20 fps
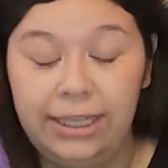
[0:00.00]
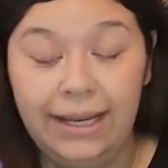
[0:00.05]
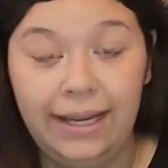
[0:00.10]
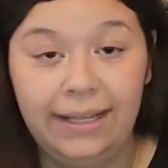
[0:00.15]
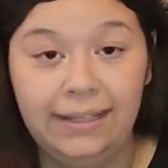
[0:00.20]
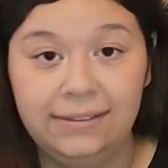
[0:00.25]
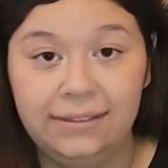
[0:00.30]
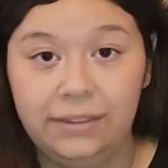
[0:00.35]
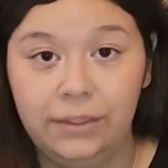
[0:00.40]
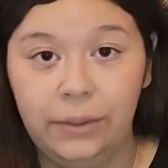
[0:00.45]

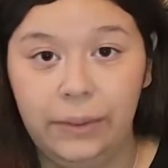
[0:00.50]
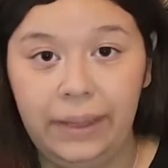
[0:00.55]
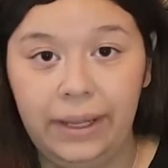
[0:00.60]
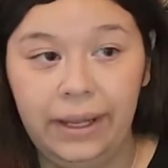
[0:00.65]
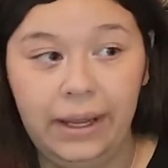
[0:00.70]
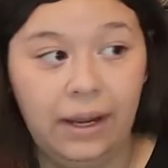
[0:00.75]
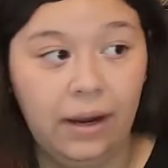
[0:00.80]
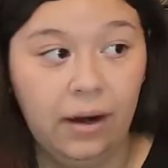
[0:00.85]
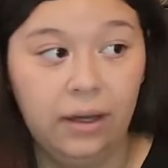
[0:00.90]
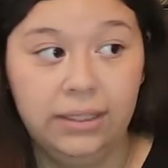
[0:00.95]
hand sewing.
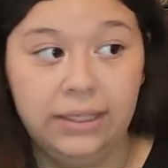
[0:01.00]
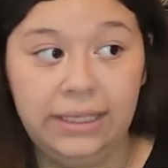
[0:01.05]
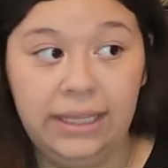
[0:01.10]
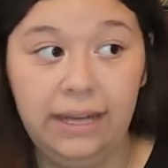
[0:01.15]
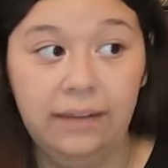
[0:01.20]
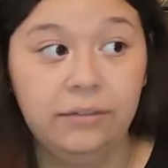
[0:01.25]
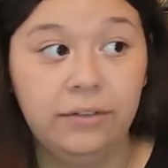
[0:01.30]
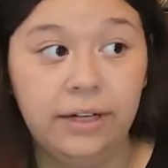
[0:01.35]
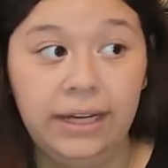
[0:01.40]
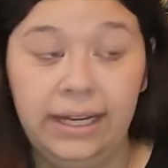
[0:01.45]
I hardly
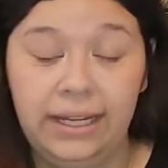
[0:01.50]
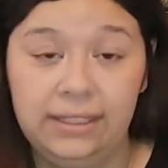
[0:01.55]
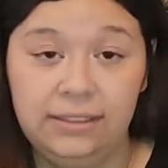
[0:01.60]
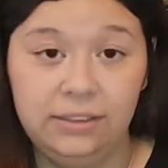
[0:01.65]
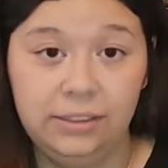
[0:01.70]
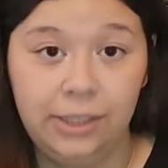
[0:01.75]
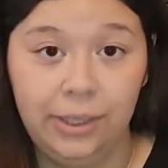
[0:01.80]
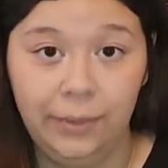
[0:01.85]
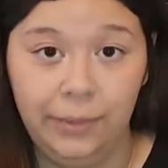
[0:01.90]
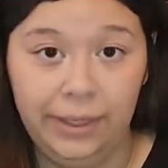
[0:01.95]
ever hand
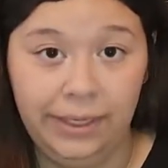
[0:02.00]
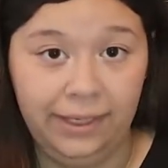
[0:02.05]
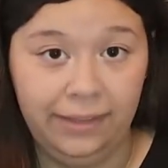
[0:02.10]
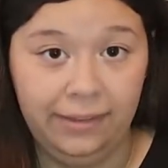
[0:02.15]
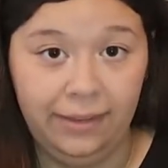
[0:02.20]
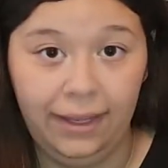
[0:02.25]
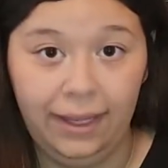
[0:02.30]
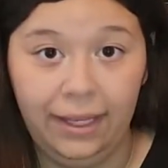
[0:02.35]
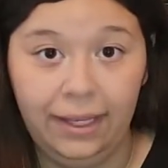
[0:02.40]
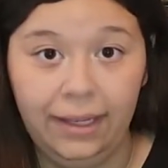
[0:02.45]
sew
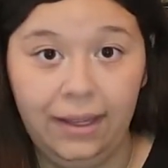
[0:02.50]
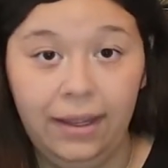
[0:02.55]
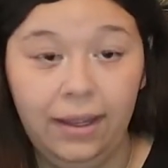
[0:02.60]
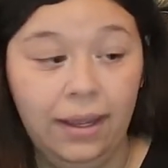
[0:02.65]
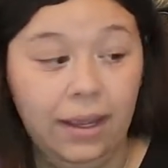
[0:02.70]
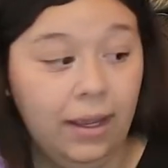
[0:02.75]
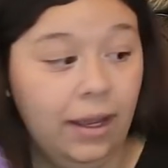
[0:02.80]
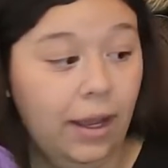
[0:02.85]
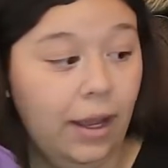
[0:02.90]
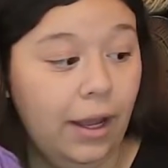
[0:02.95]
anything.
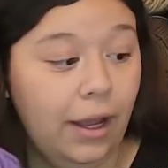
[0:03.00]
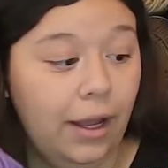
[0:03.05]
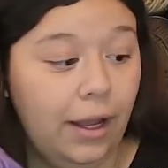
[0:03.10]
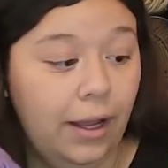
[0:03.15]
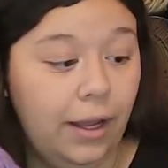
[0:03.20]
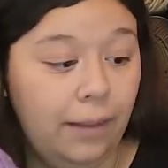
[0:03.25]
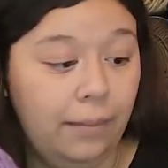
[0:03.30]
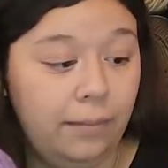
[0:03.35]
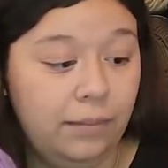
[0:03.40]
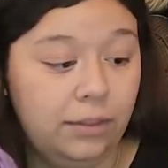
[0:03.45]

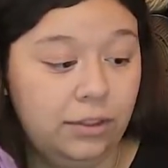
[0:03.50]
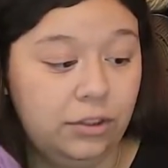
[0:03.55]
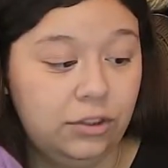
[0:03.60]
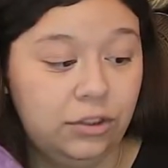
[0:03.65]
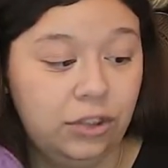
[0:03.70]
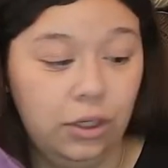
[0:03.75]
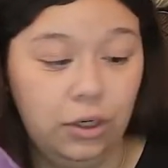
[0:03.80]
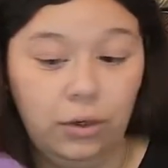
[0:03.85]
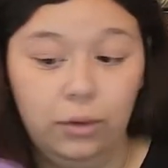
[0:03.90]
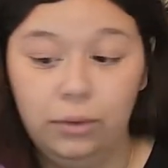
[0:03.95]

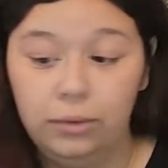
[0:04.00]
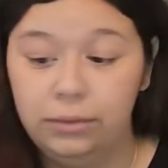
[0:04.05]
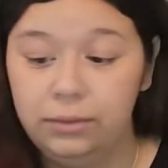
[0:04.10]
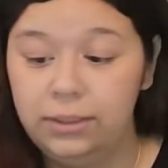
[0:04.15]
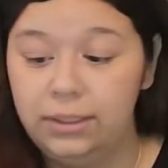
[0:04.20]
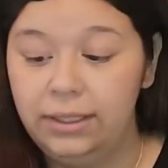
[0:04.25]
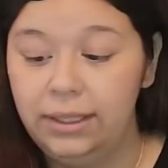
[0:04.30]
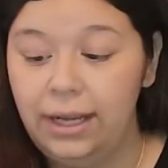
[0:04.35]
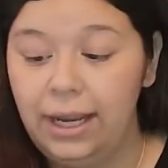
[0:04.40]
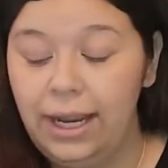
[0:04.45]
So,
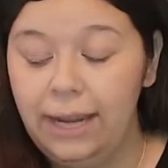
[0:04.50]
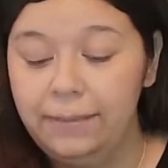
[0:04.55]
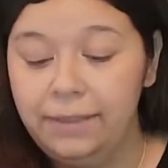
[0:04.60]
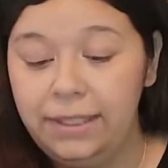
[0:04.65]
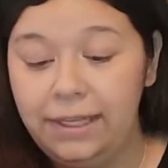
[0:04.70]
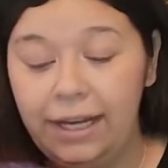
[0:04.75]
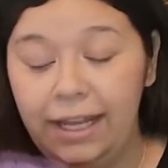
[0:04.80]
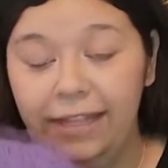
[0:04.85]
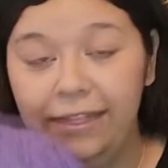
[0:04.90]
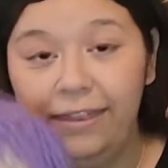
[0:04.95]
I
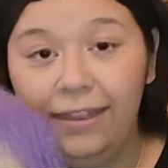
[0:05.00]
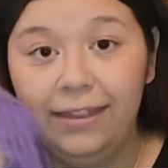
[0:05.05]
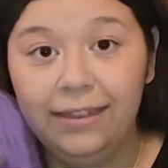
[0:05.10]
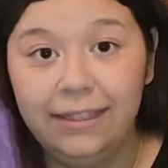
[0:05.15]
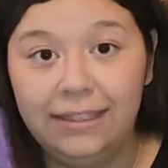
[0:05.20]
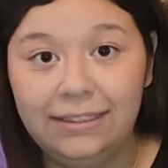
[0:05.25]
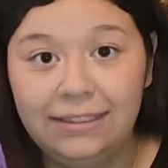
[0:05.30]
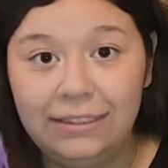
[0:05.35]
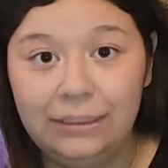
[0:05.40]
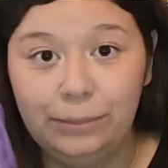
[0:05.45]
mean, I think
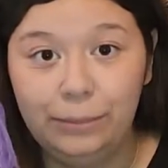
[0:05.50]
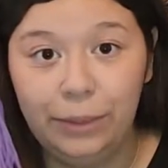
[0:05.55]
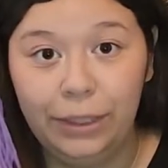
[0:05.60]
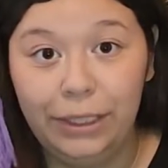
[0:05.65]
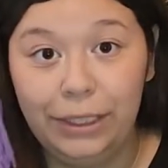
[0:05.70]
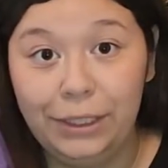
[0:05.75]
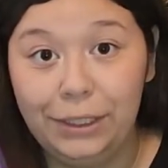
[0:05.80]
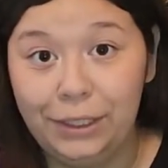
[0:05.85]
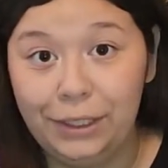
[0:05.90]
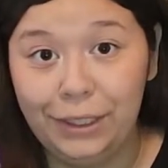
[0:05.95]
this is
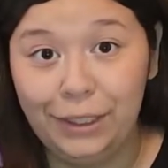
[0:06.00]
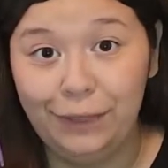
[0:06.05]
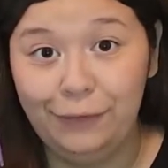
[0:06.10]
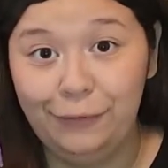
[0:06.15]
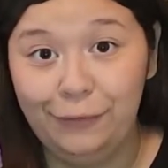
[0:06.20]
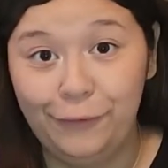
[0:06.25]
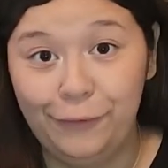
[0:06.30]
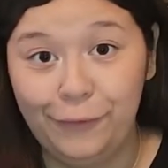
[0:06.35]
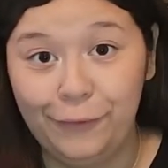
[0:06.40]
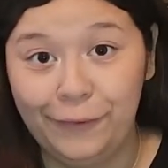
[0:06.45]
pretty good
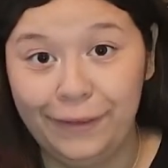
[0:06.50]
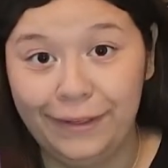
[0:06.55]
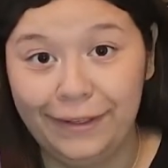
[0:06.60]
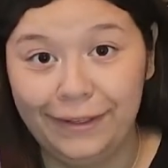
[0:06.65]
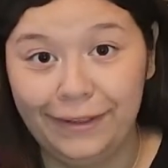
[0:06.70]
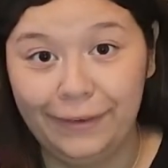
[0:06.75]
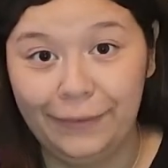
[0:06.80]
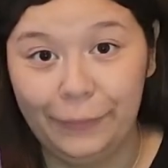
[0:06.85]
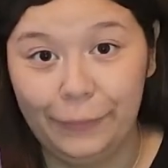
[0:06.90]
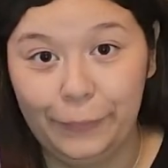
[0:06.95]

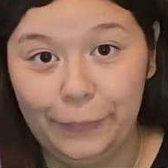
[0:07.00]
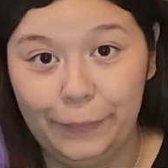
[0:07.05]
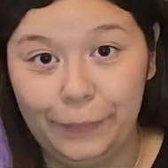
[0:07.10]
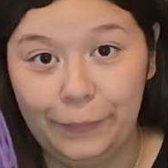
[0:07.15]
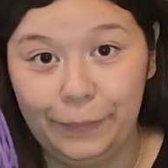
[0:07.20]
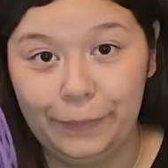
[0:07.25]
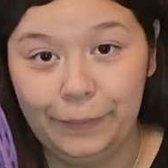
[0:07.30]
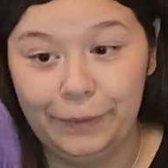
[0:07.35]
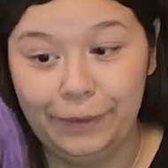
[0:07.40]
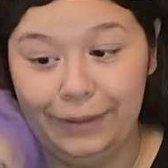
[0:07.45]
for
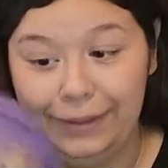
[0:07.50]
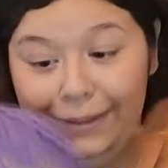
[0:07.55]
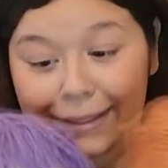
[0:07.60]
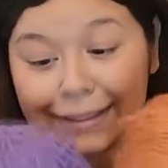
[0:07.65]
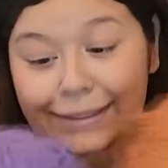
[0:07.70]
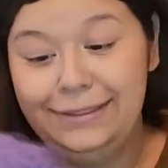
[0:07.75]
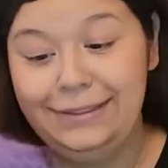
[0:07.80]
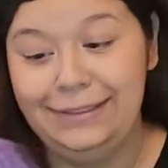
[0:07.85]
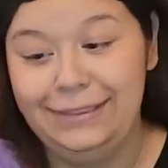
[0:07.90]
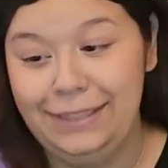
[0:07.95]

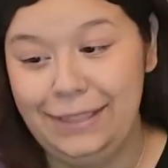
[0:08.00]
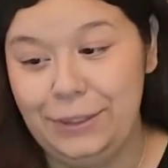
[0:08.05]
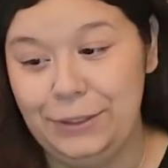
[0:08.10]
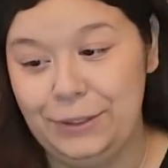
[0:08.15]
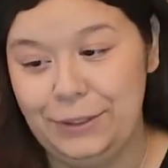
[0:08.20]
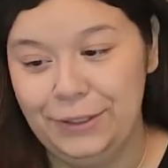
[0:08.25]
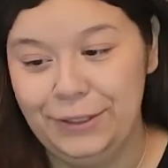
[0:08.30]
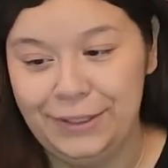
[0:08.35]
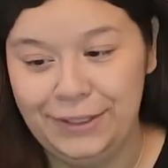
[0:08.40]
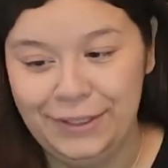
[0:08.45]

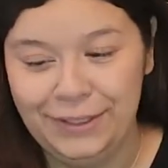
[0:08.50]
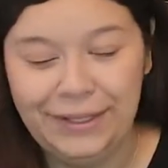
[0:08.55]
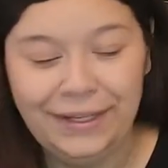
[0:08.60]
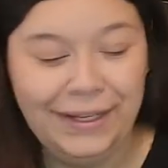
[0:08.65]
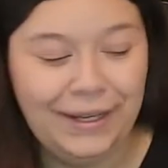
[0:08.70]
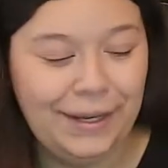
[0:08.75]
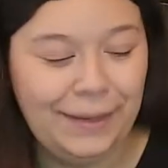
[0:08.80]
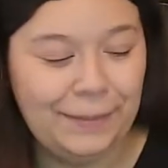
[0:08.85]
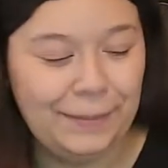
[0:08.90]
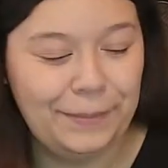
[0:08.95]
considered,
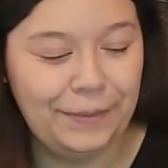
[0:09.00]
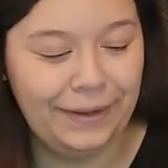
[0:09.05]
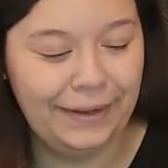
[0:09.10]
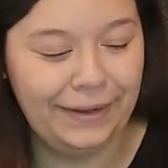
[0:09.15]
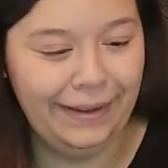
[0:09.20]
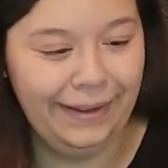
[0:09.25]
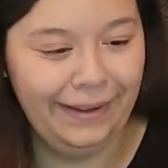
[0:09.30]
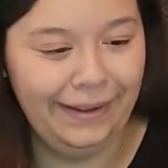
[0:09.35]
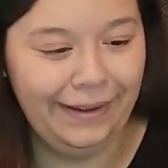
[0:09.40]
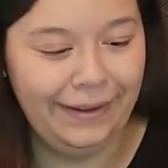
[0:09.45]

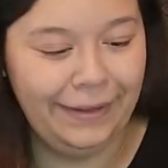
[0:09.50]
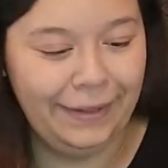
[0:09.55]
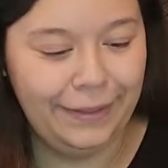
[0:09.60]
but